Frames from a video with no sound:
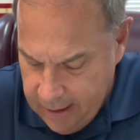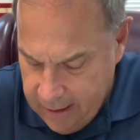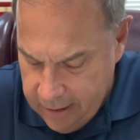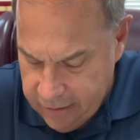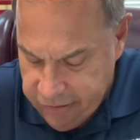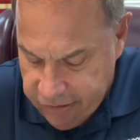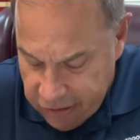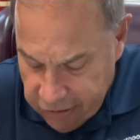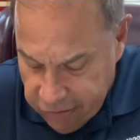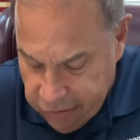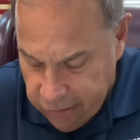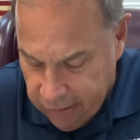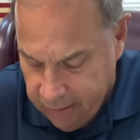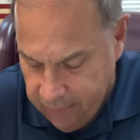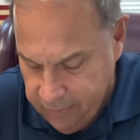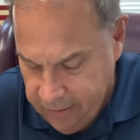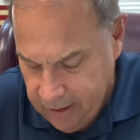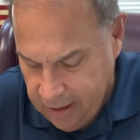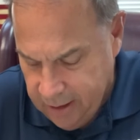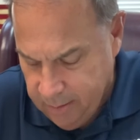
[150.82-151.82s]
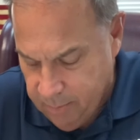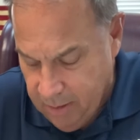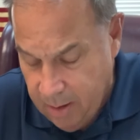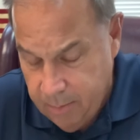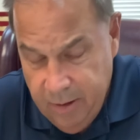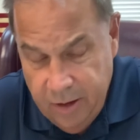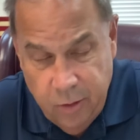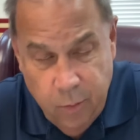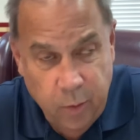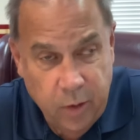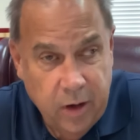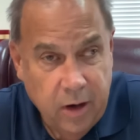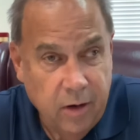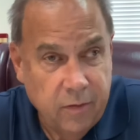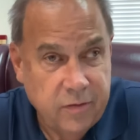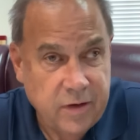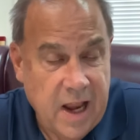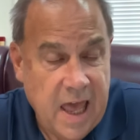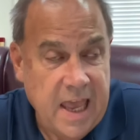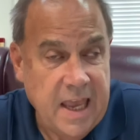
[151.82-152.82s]
She should have done it. Maybe the widow
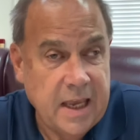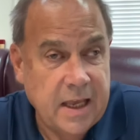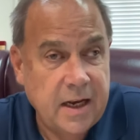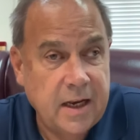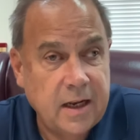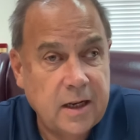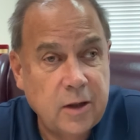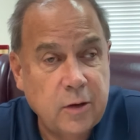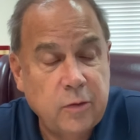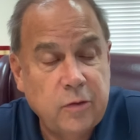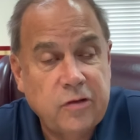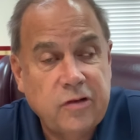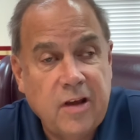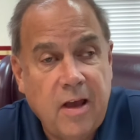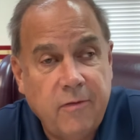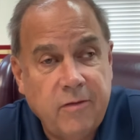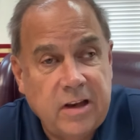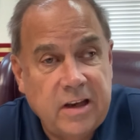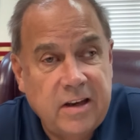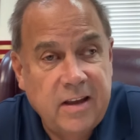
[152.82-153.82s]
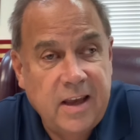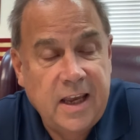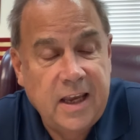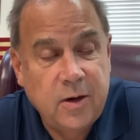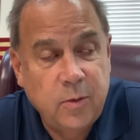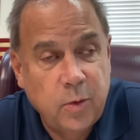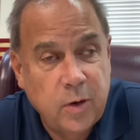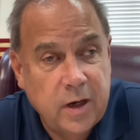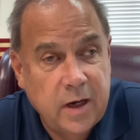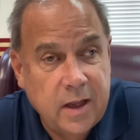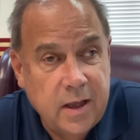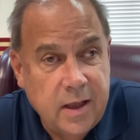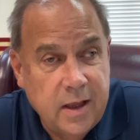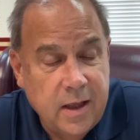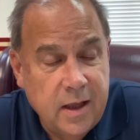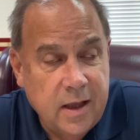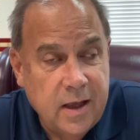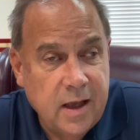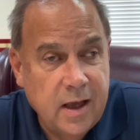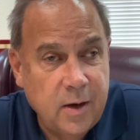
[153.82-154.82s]
of Nain in Luke 17,
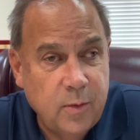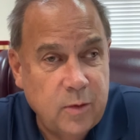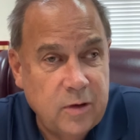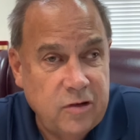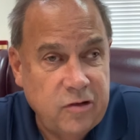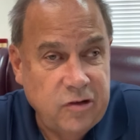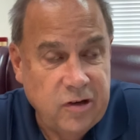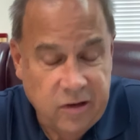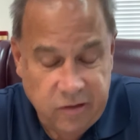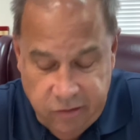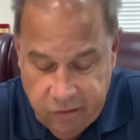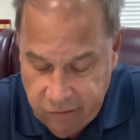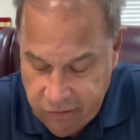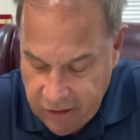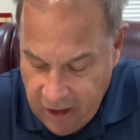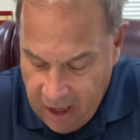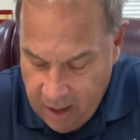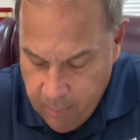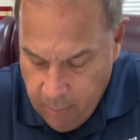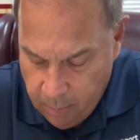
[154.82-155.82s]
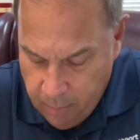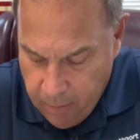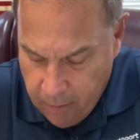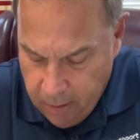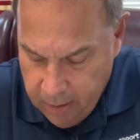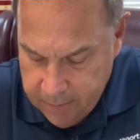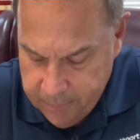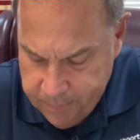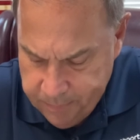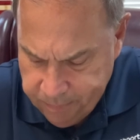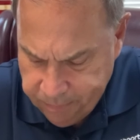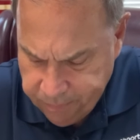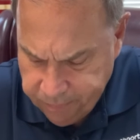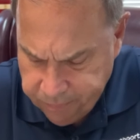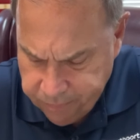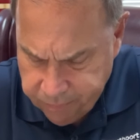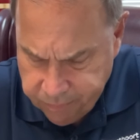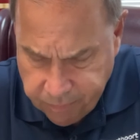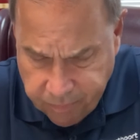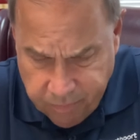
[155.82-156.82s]
when Jesus came upon,
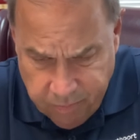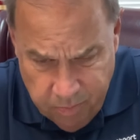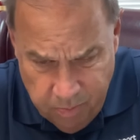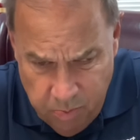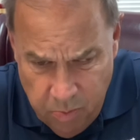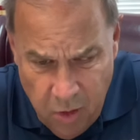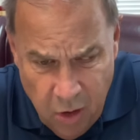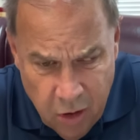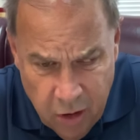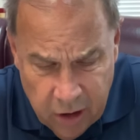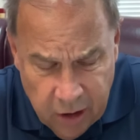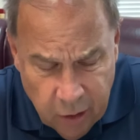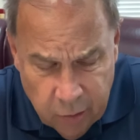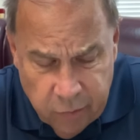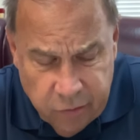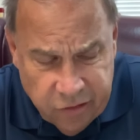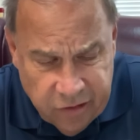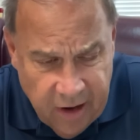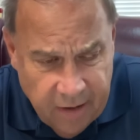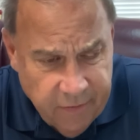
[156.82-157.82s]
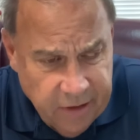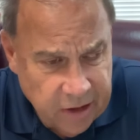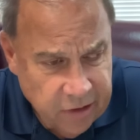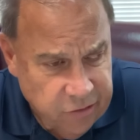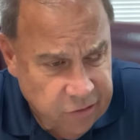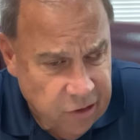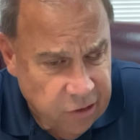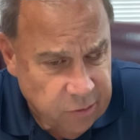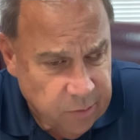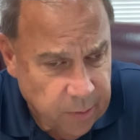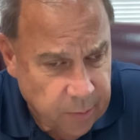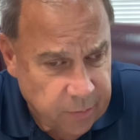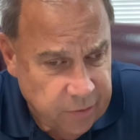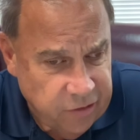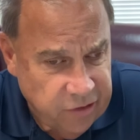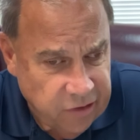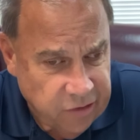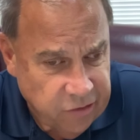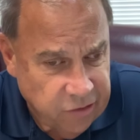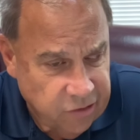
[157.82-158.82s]
or in Luke 7, excuse me, when
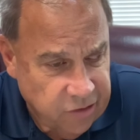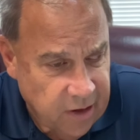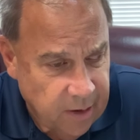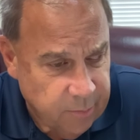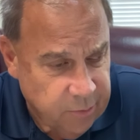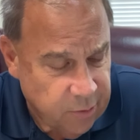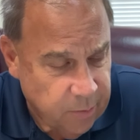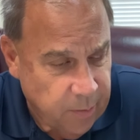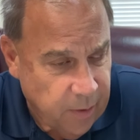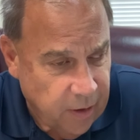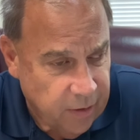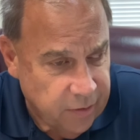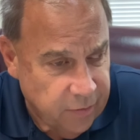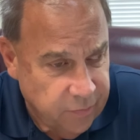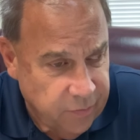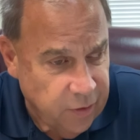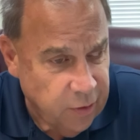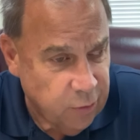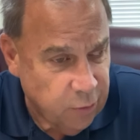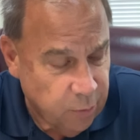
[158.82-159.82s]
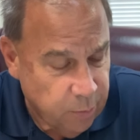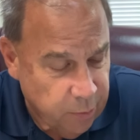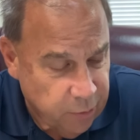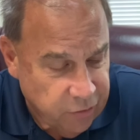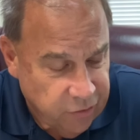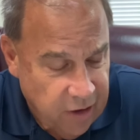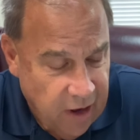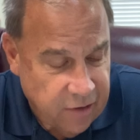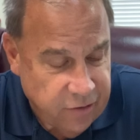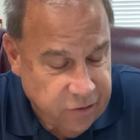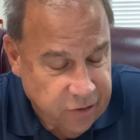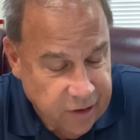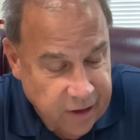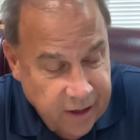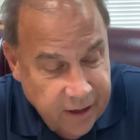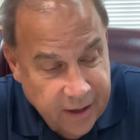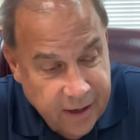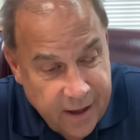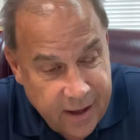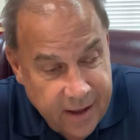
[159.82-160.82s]
Jesus comes upon the funeral procession
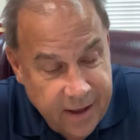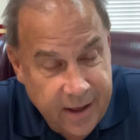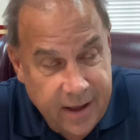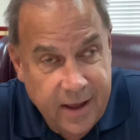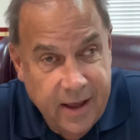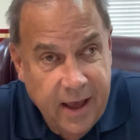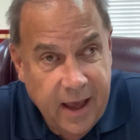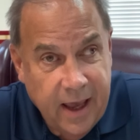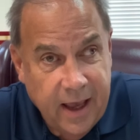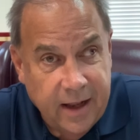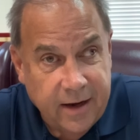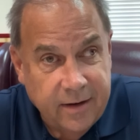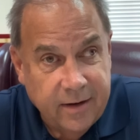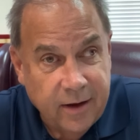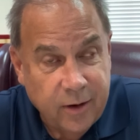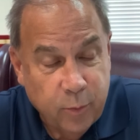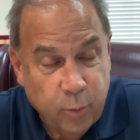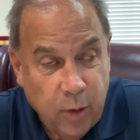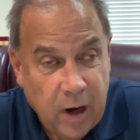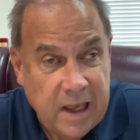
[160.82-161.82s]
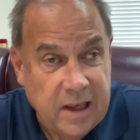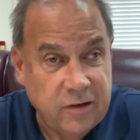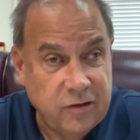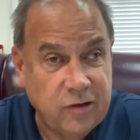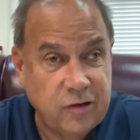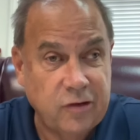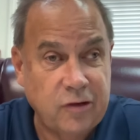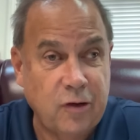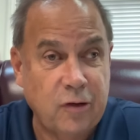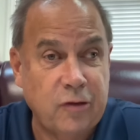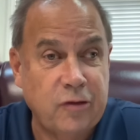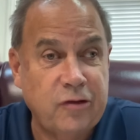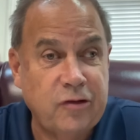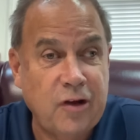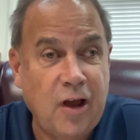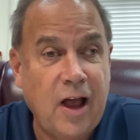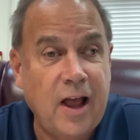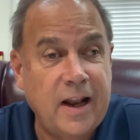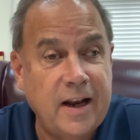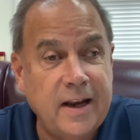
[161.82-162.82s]
and raises her
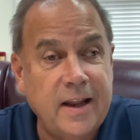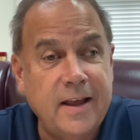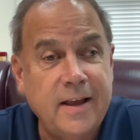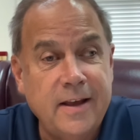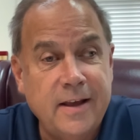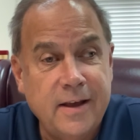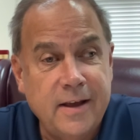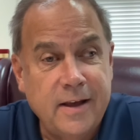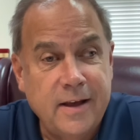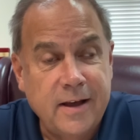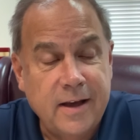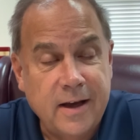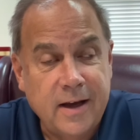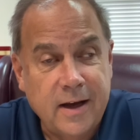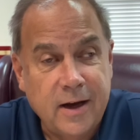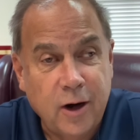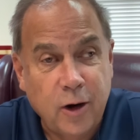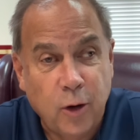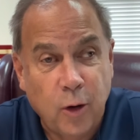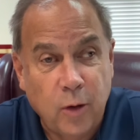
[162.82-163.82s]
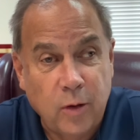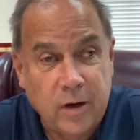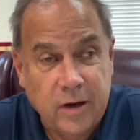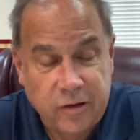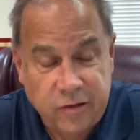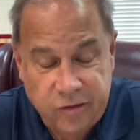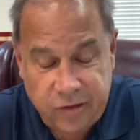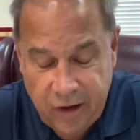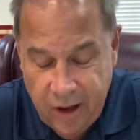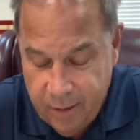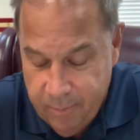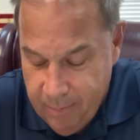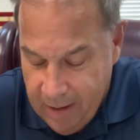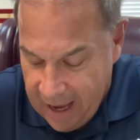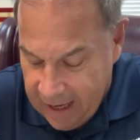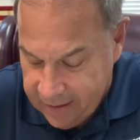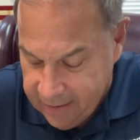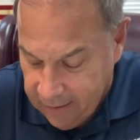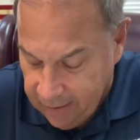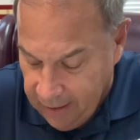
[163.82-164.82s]
son, her only son,
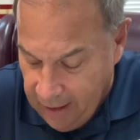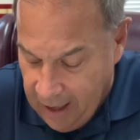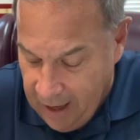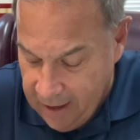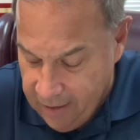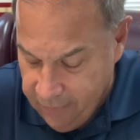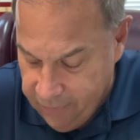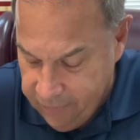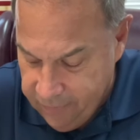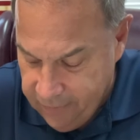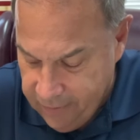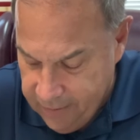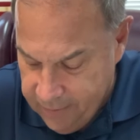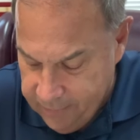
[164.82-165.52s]
back to life.